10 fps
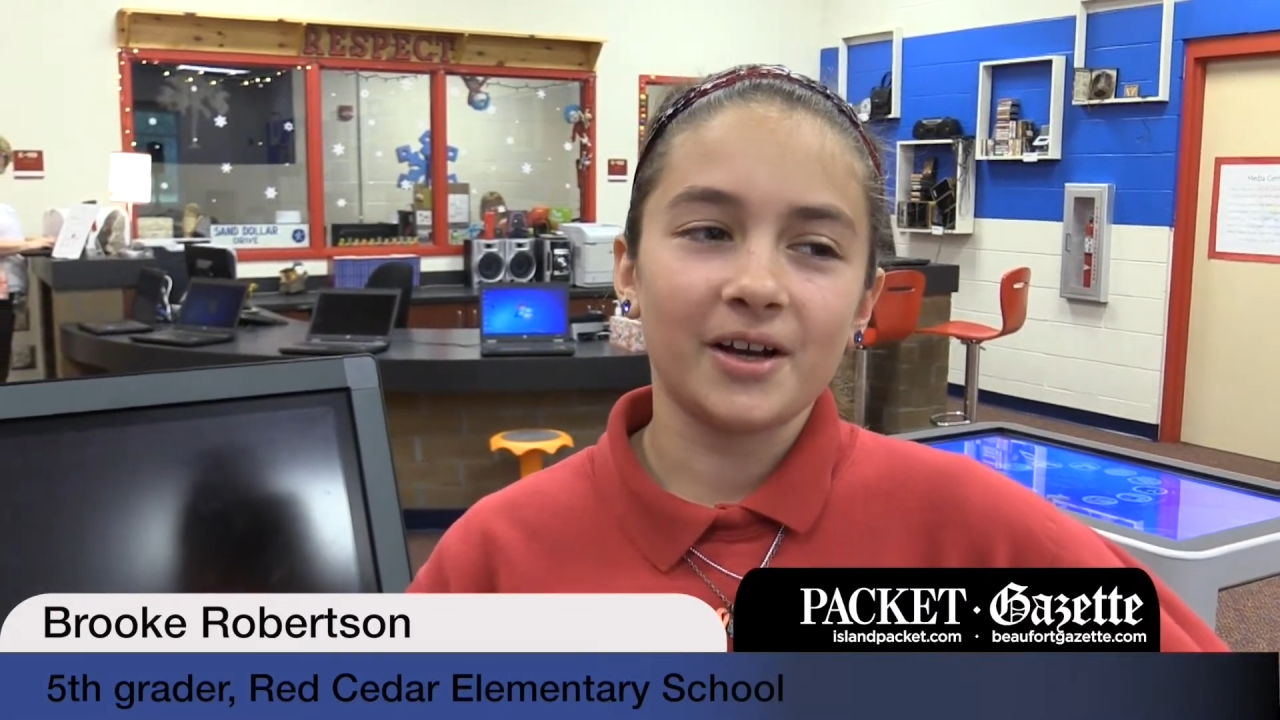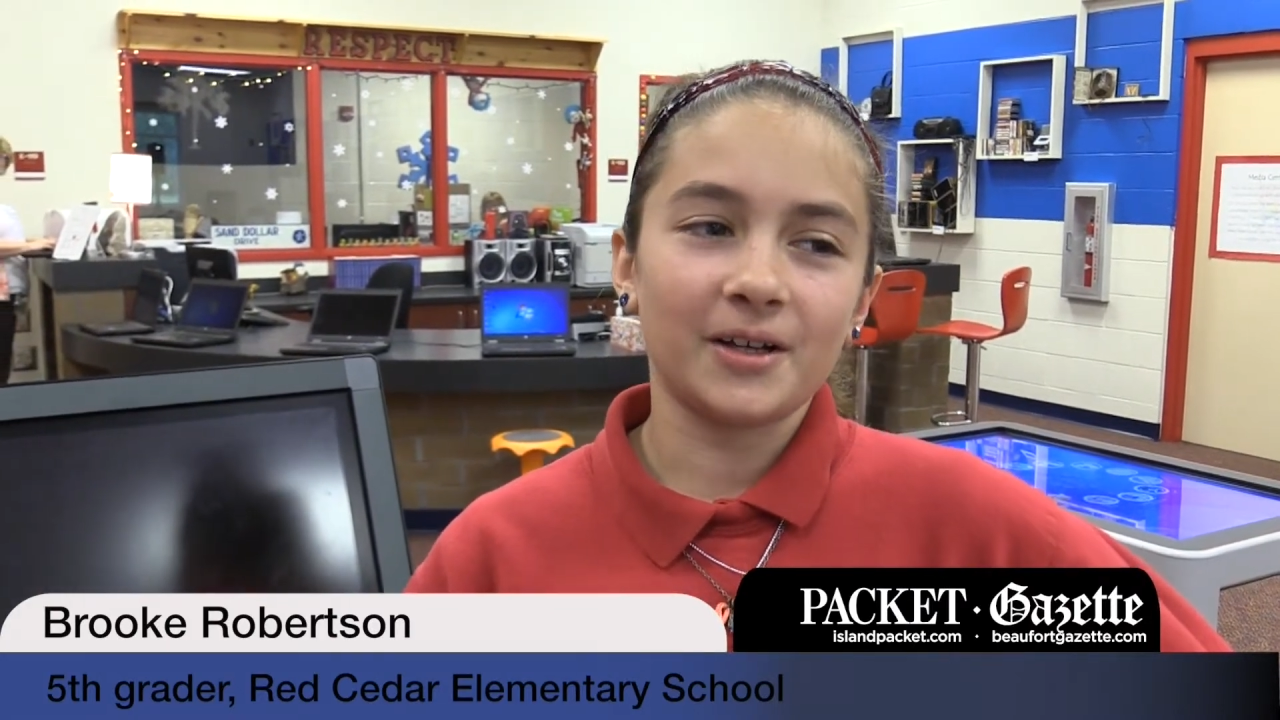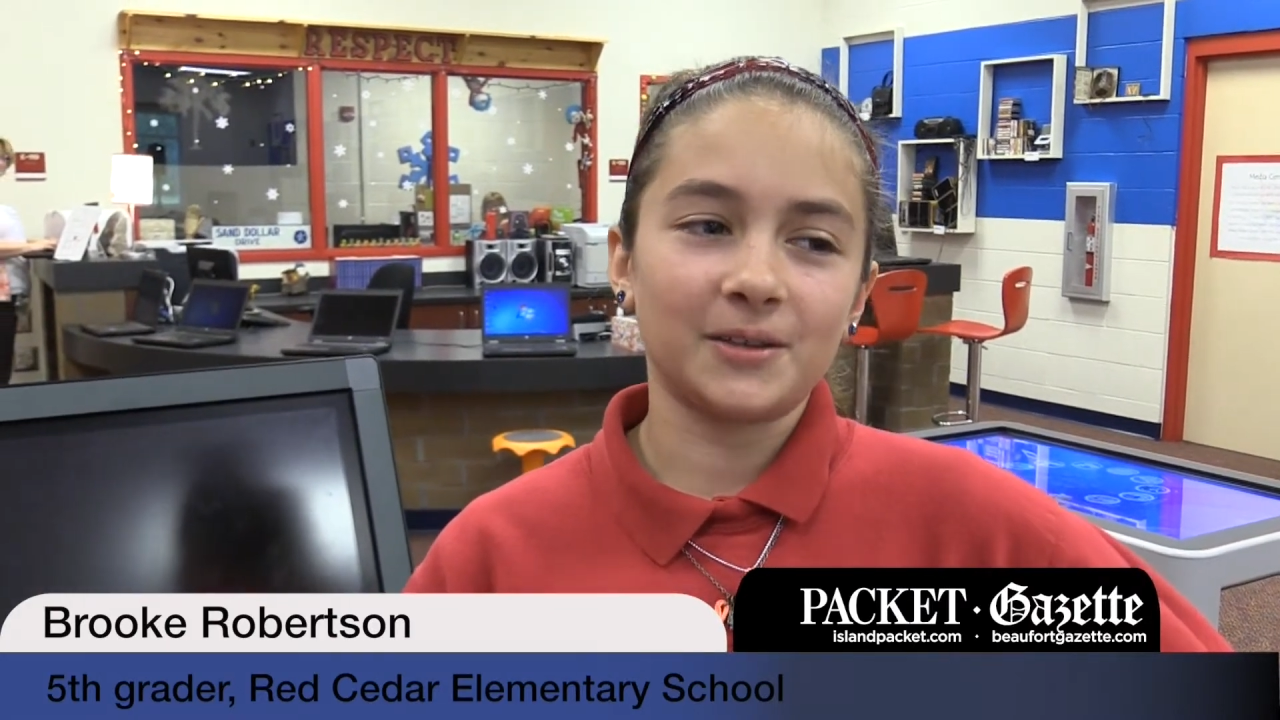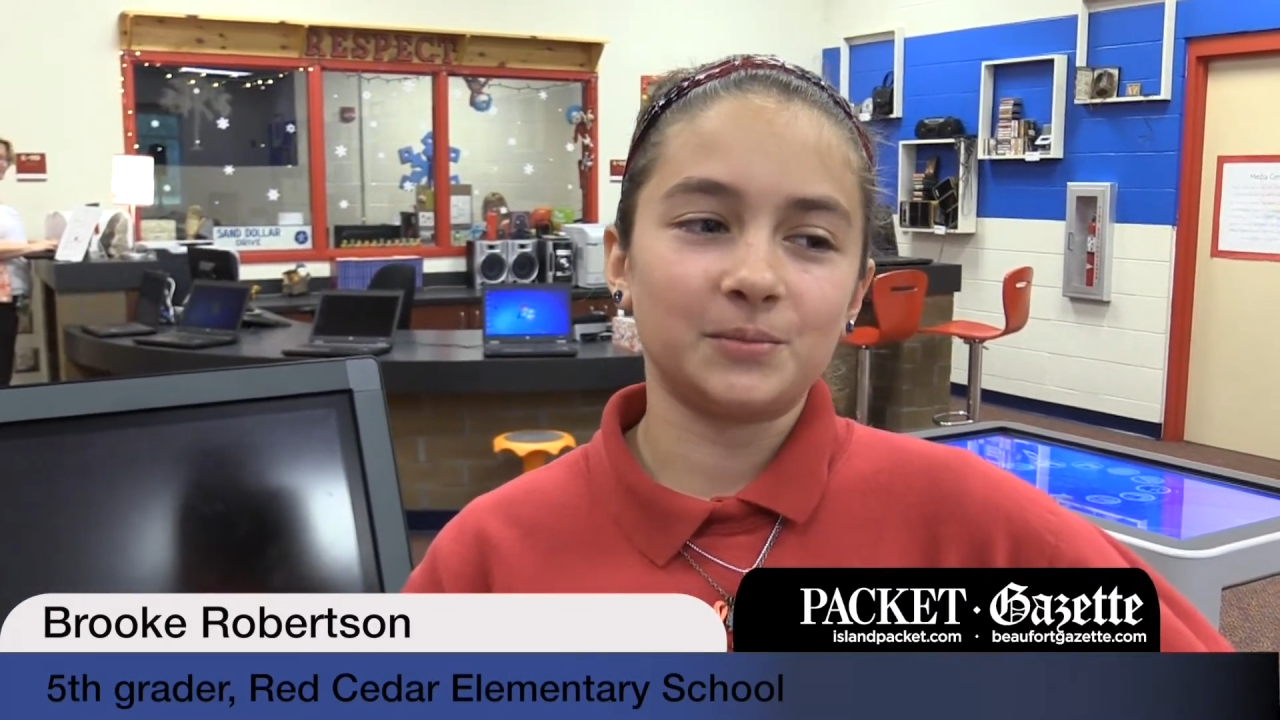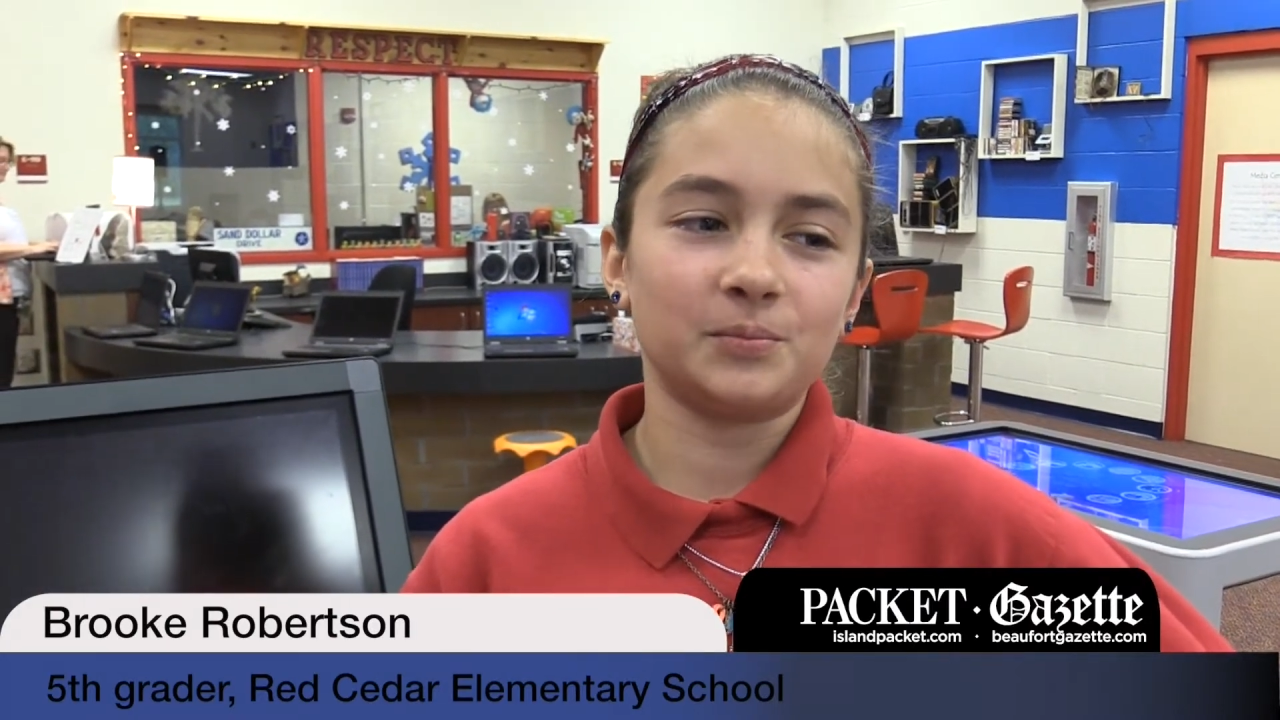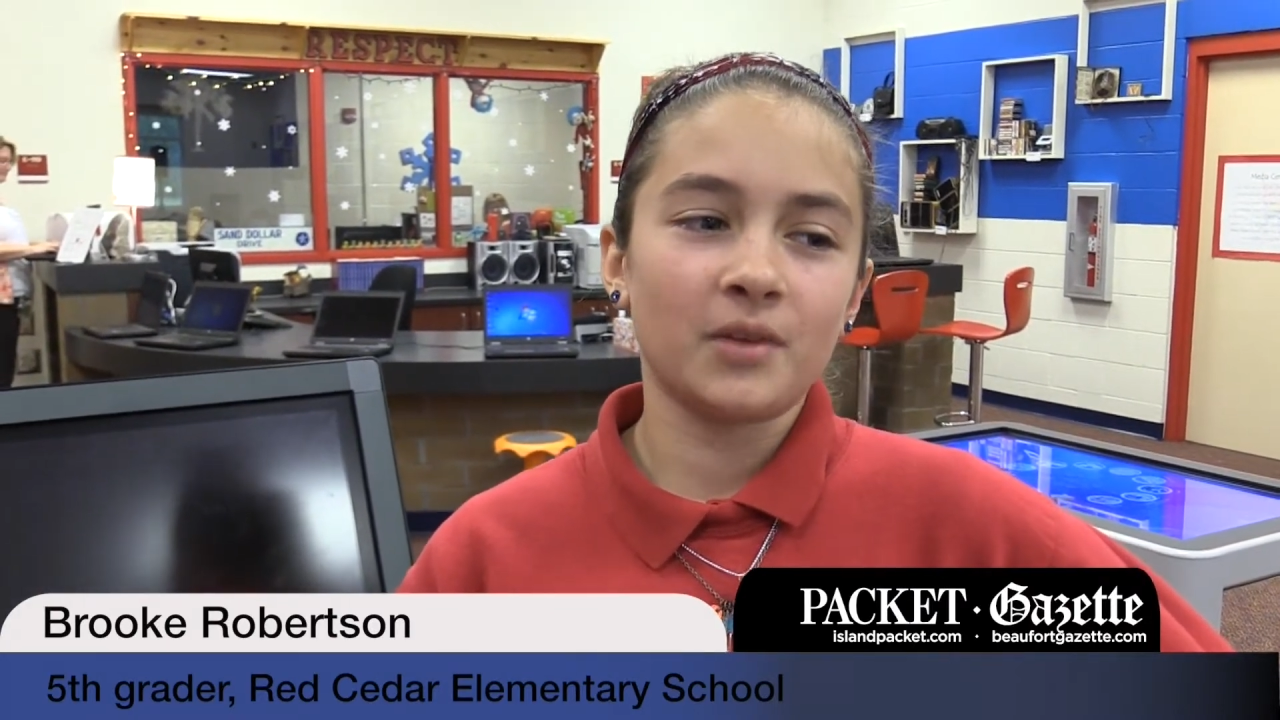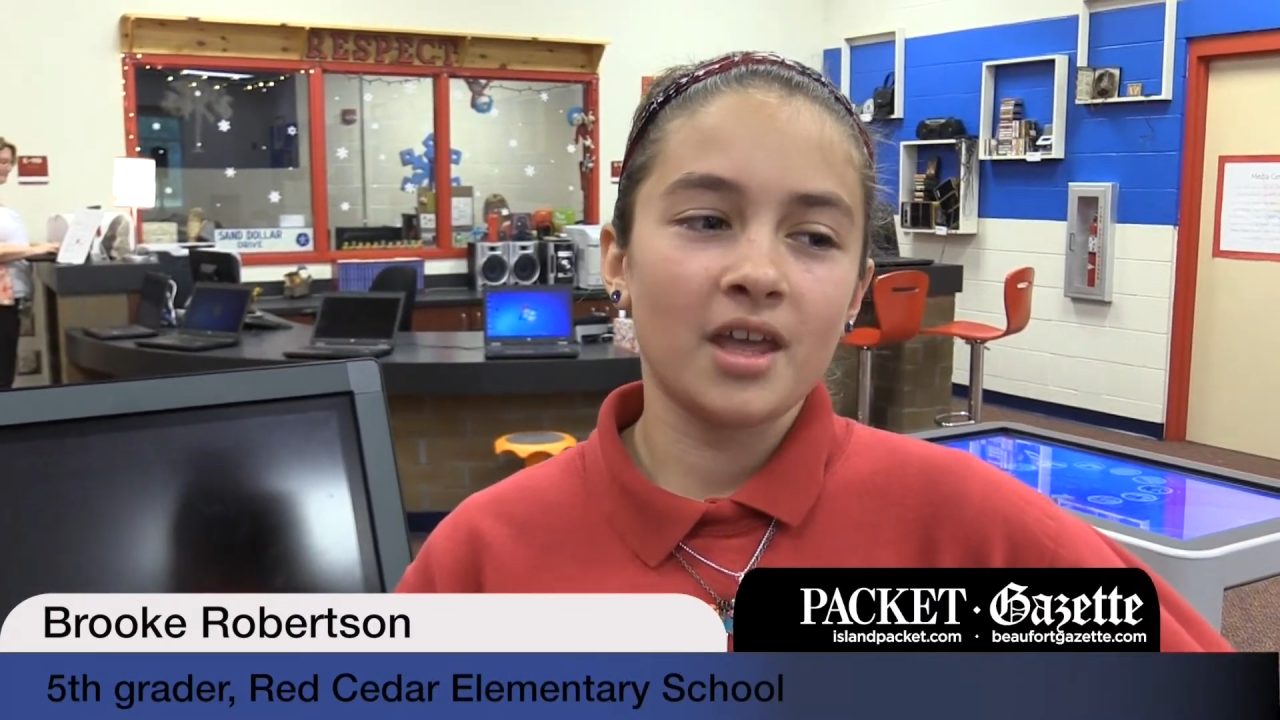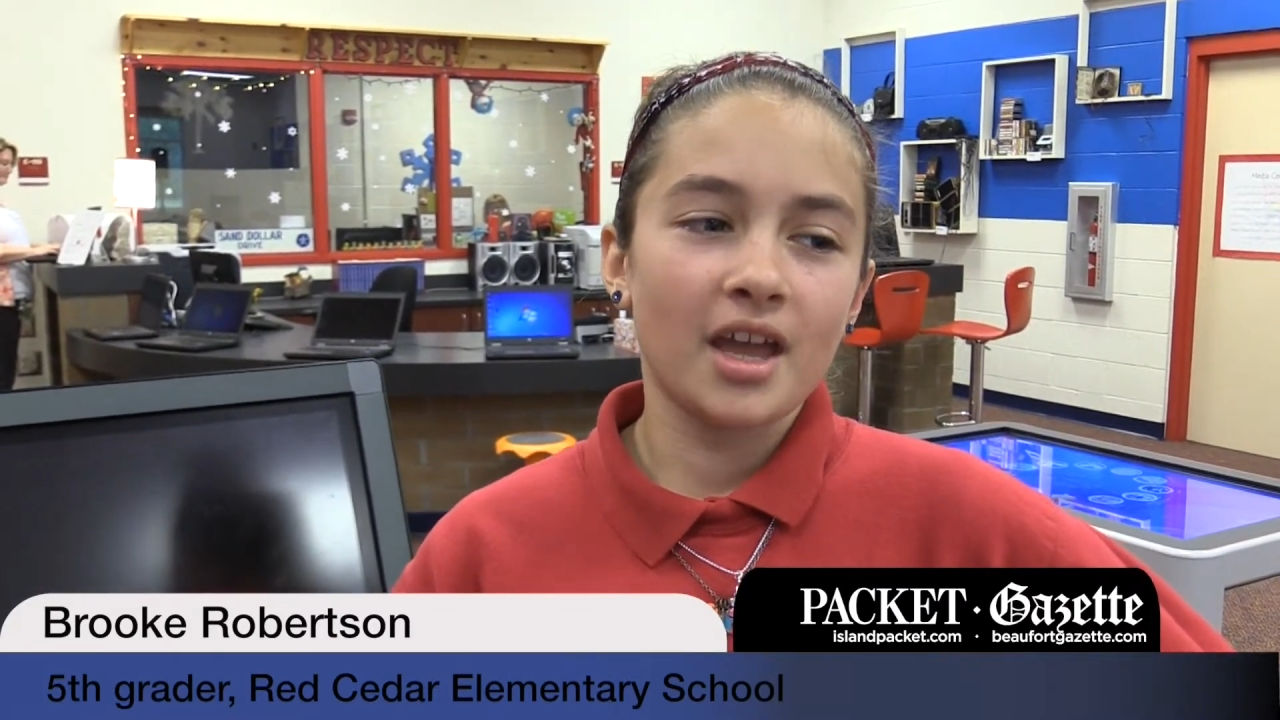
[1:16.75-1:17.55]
Um,